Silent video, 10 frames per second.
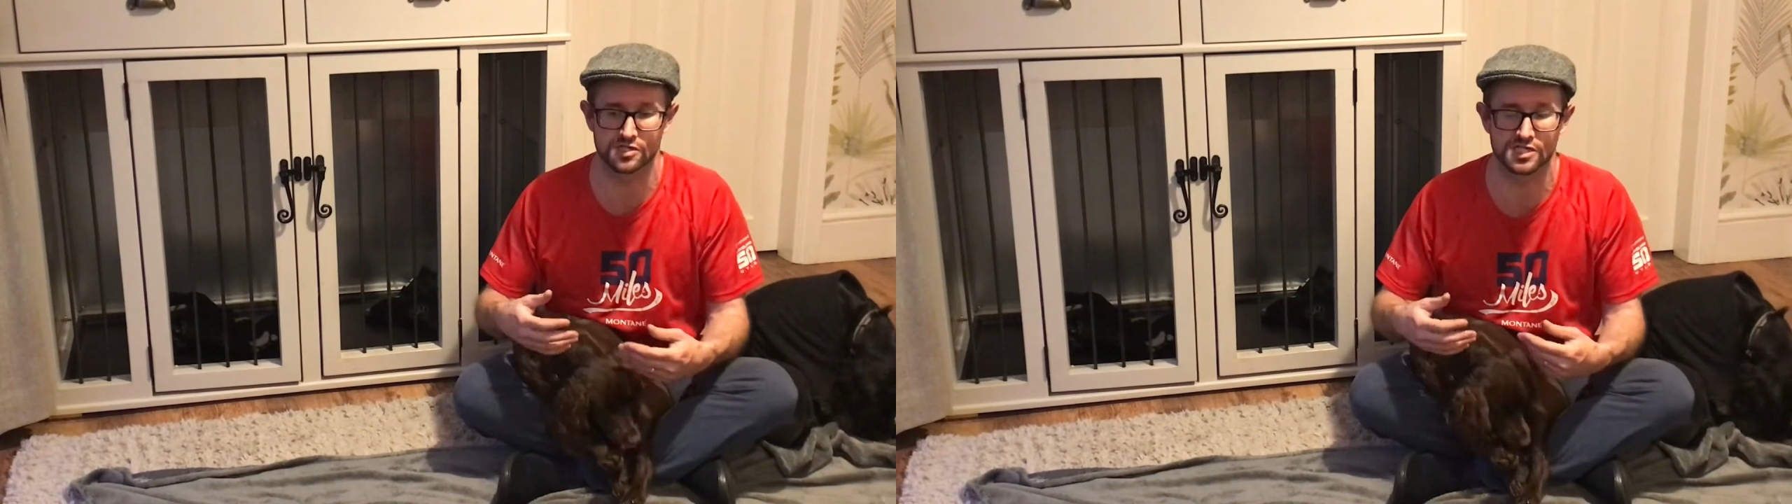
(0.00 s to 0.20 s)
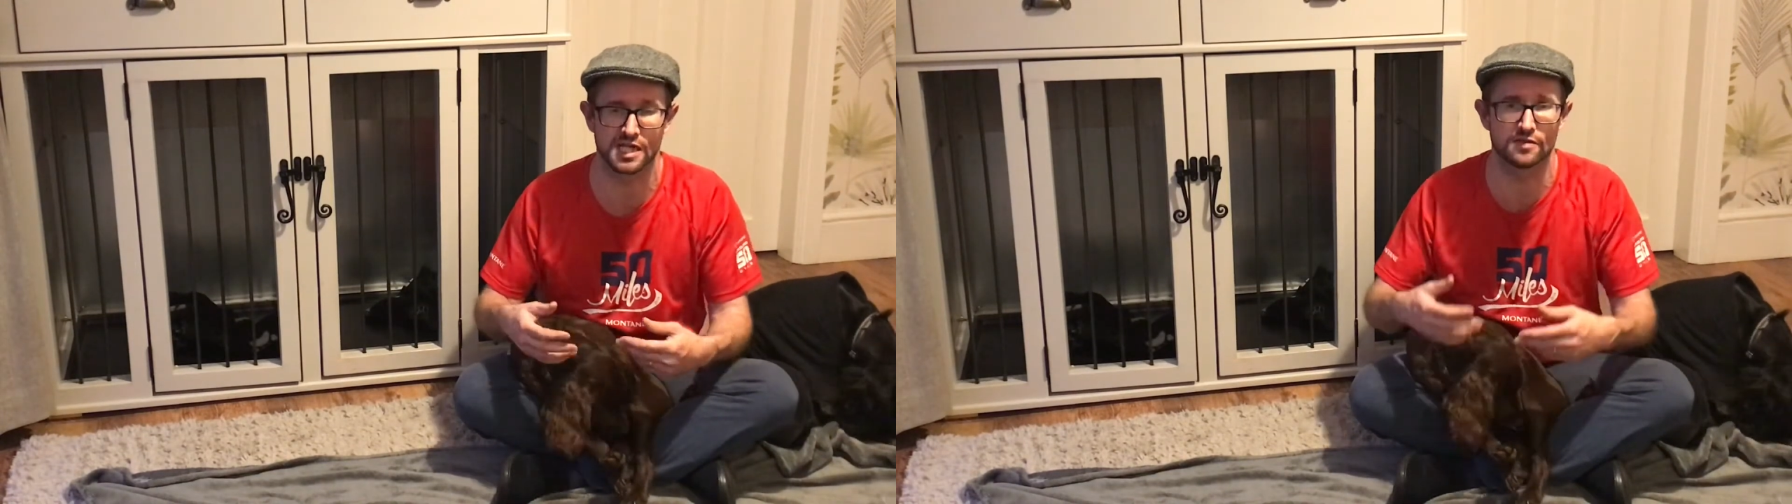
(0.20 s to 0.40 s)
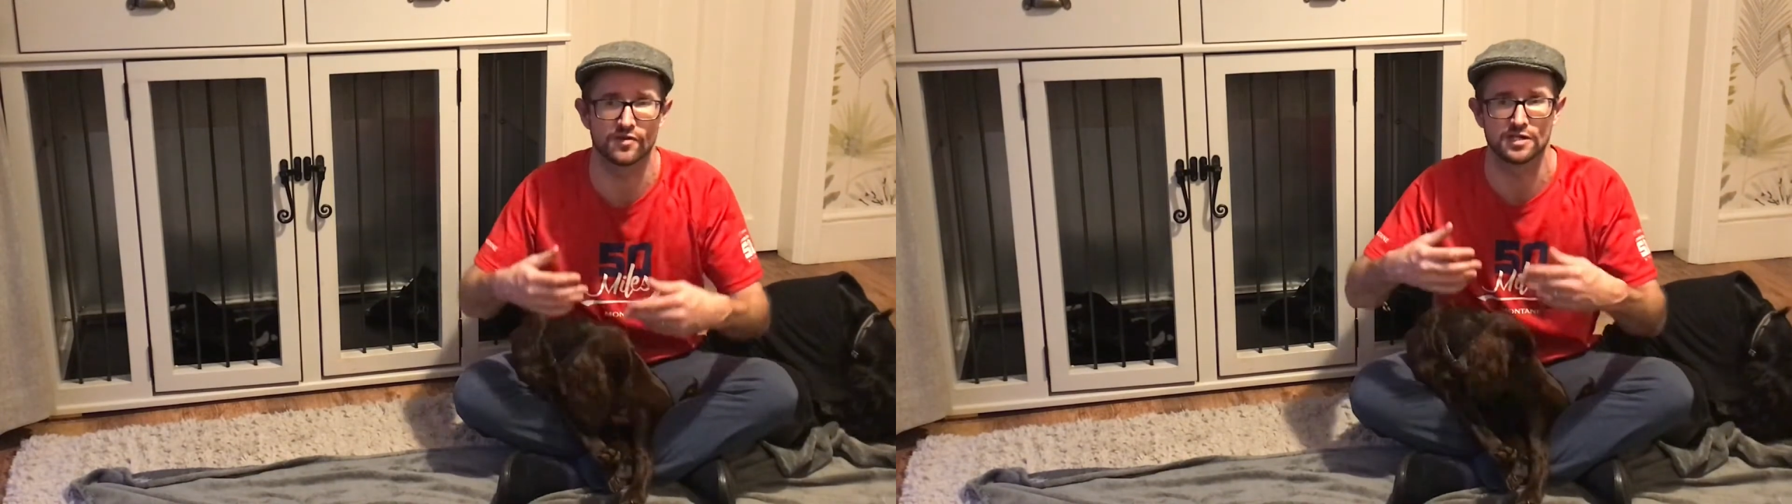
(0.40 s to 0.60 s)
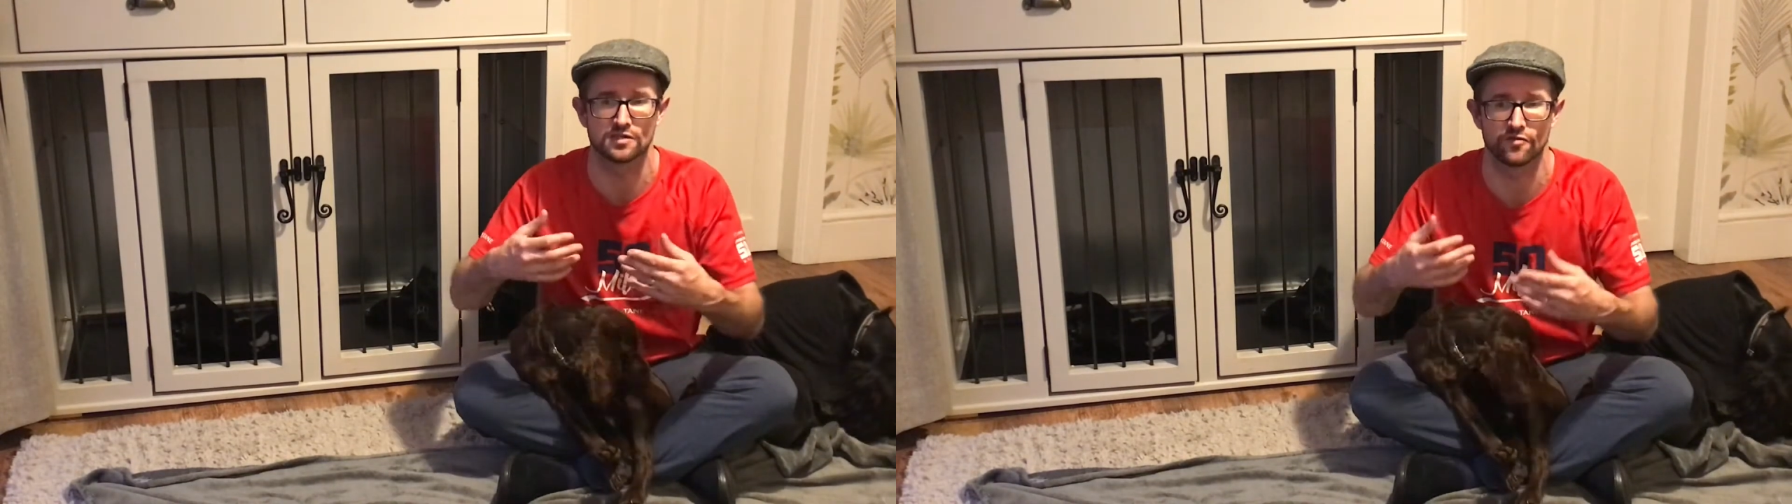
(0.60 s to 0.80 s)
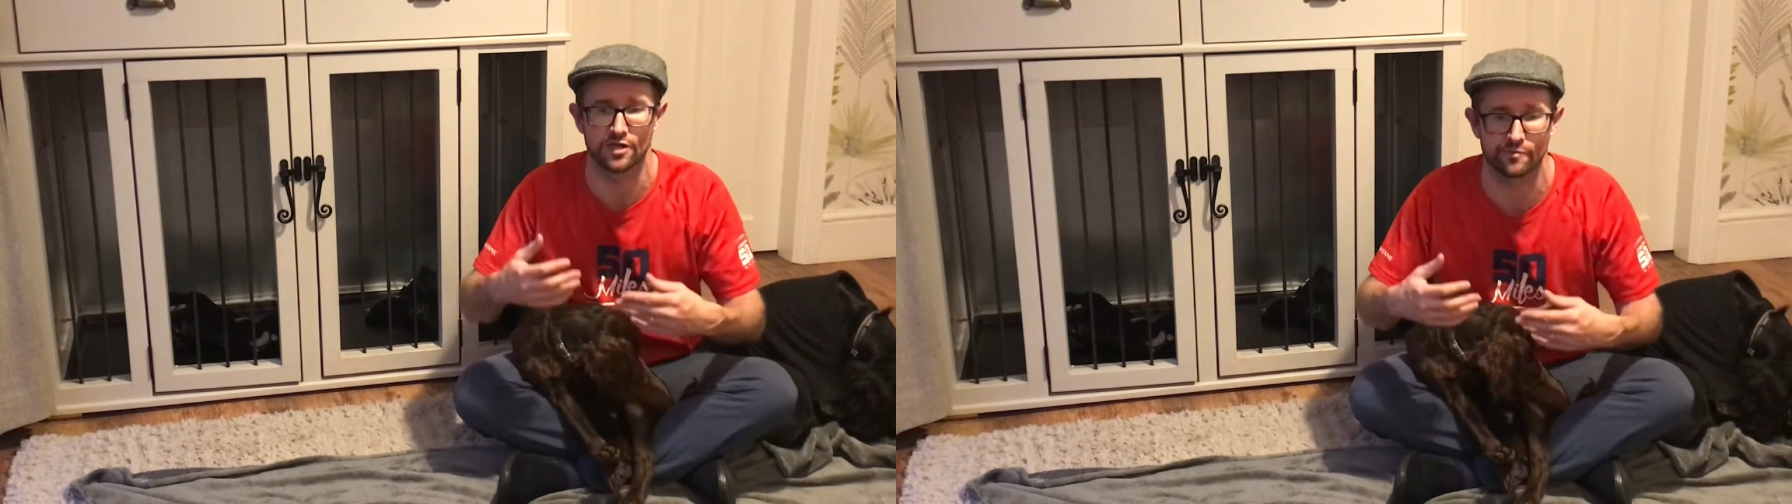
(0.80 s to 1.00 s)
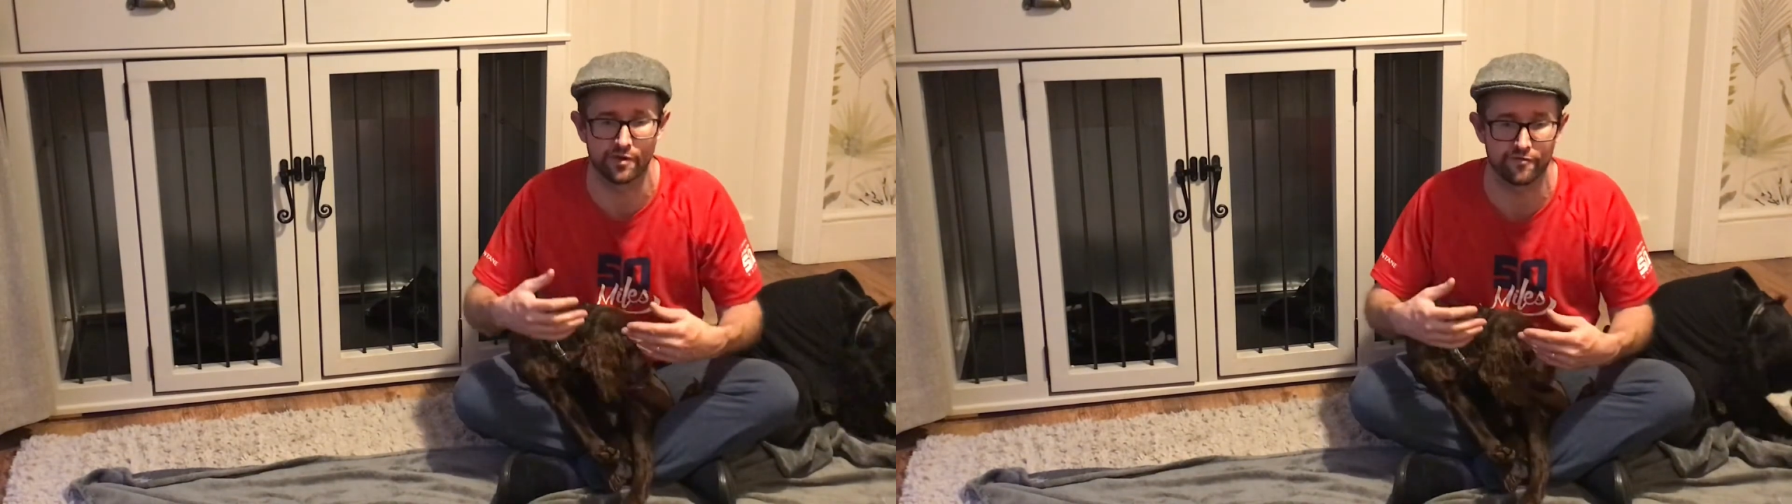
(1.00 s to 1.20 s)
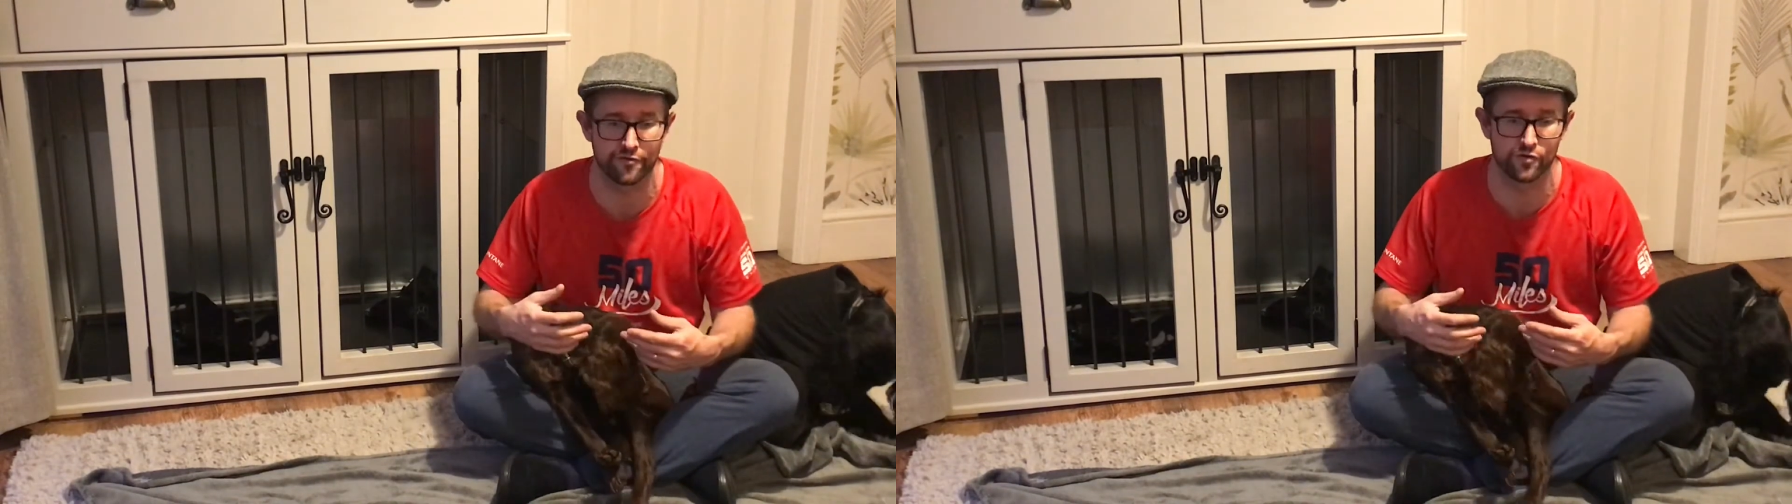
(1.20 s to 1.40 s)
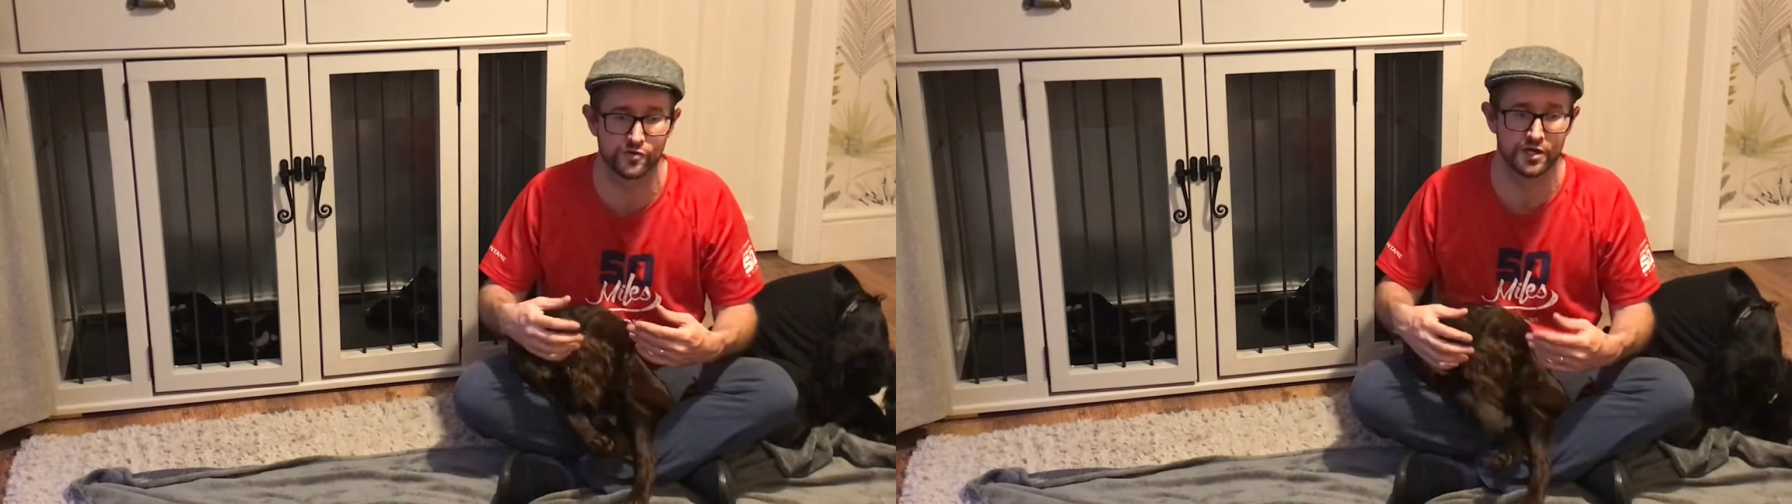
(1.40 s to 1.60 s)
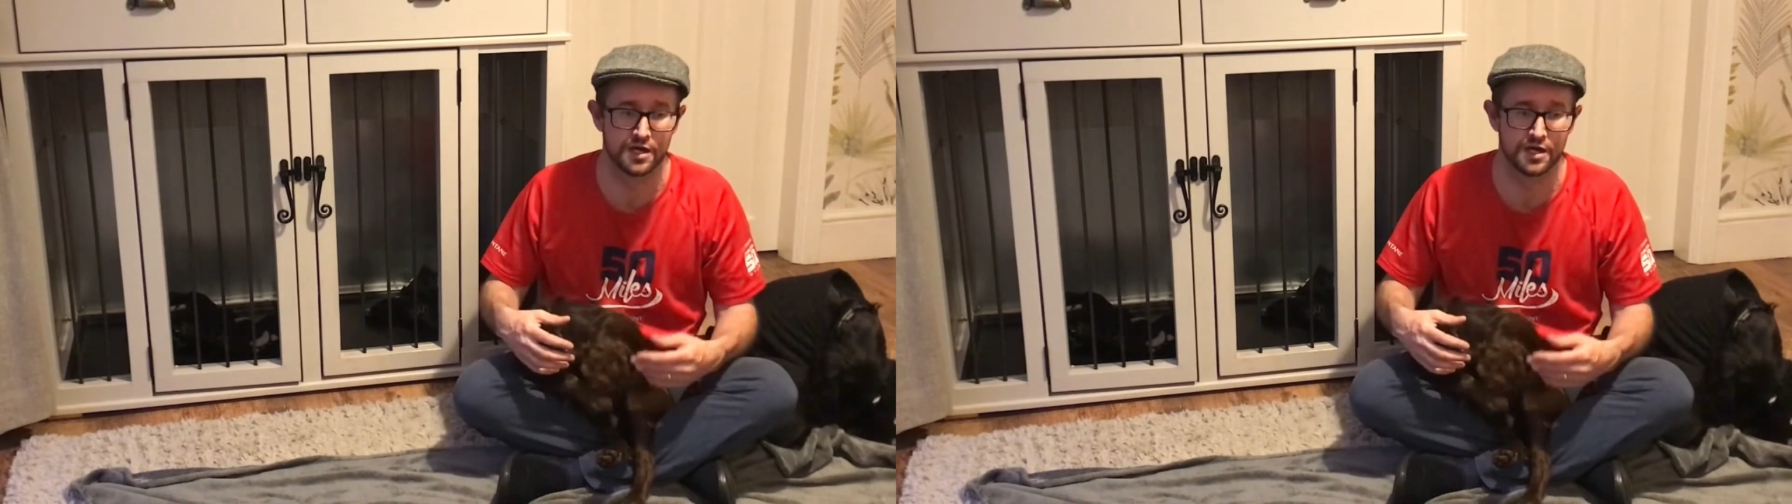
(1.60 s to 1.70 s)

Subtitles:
salivate, to think about food,